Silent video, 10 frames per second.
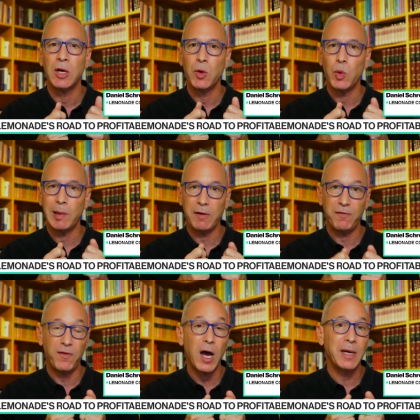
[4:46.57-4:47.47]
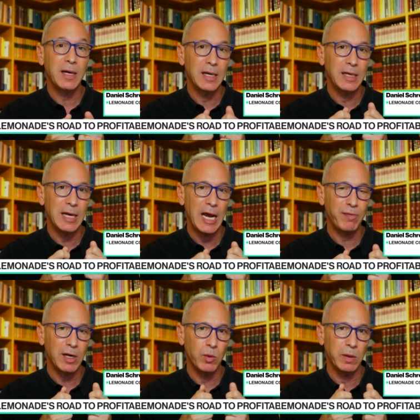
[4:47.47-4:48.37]
where a farmer in
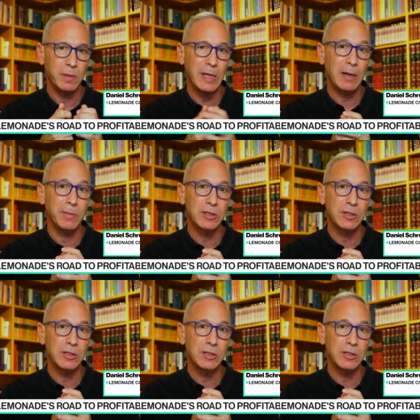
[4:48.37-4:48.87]
Africa will be able